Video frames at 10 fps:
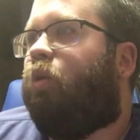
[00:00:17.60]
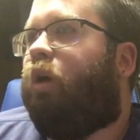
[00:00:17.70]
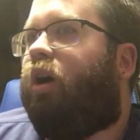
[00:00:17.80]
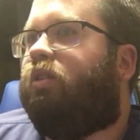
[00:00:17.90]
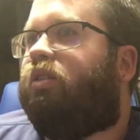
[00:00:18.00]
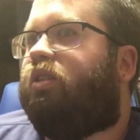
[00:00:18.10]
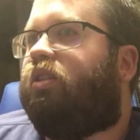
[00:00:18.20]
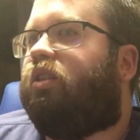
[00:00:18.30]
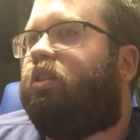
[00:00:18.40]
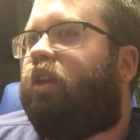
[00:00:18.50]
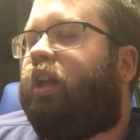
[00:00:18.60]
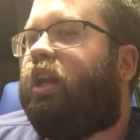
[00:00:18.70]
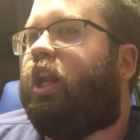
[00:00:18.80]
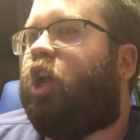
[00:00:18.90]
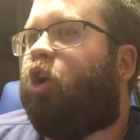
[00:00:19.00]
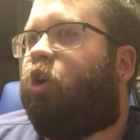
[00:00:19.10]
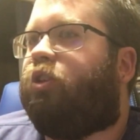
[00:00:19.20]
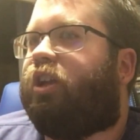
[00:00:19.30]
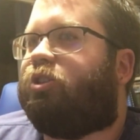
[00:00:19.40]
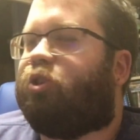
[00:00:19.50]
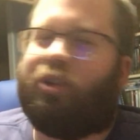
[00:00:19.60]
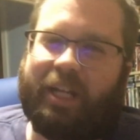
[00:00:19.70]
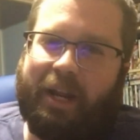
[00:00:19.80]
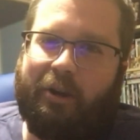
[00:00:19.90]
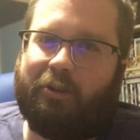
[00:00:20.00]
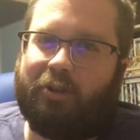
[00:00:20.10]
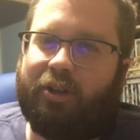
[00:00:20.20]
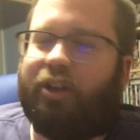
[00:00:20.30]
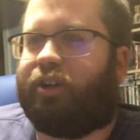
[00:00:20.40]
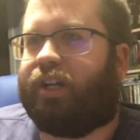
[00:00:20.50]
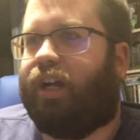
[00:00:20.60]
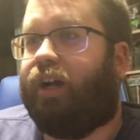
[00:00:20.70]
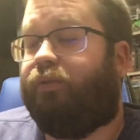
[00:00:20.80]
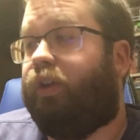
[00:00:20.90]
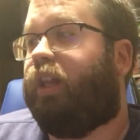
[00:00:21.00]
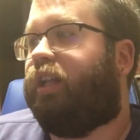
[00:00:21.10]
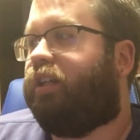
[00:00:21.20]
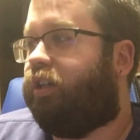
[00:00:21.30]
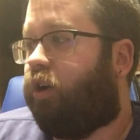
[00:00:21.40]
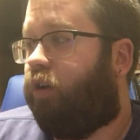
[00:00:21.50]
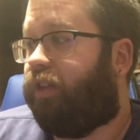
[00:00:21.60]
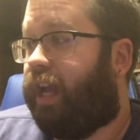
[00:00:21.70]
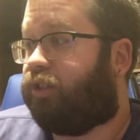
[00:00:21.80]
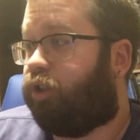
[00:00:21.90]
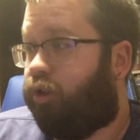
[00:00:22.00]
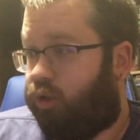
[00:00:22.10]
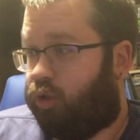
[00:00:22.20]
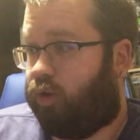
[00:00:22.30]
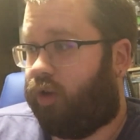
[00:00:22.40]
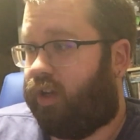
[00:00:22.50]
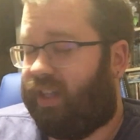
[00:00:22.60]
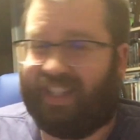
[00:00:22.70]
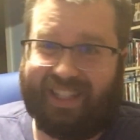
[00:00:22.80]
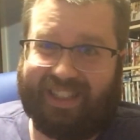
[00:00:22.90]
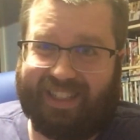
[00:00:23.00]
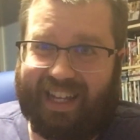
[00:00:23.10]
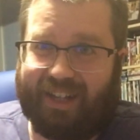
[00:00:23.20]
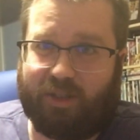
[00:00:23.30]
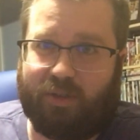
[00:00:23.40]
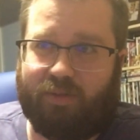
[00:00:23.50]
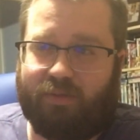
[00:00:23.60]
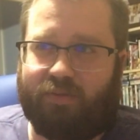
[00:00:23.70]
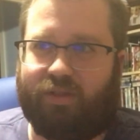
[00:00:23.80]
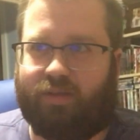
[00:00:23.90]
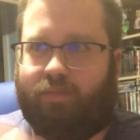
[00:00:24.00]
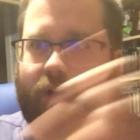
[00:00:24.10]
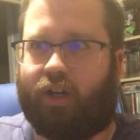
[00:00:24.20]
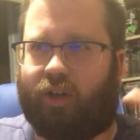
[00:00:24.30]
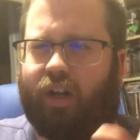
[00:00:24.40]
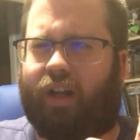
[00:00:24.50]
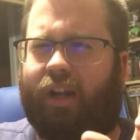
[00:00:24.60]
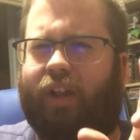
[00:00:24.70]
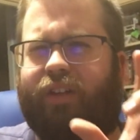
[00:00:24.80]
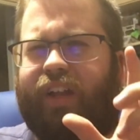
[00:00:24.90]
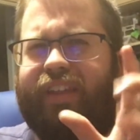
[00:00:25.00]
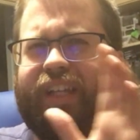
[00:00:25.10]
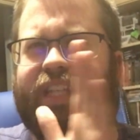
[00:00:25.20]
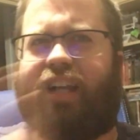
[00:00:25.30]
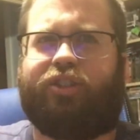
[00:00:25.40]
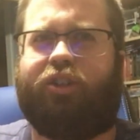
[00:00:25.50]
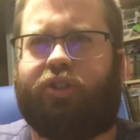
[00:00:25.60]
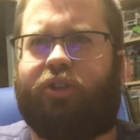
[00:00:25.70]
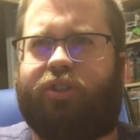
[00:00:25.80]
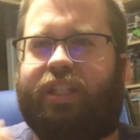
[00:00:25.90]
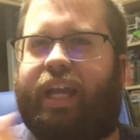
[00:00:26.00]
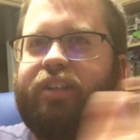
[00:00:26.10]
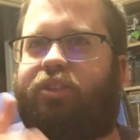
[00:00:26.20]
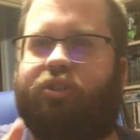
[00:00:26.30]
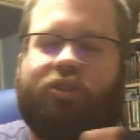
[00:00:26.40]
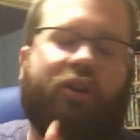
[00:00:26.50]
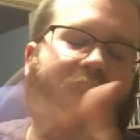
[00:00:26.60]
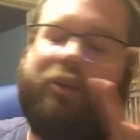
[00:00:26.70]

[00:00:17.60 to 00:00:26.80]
Well, I did hear that a certain character, another villain called the Executioner, I think that's his actual monogram. And I don't think it's Executioner, it's the Executioner.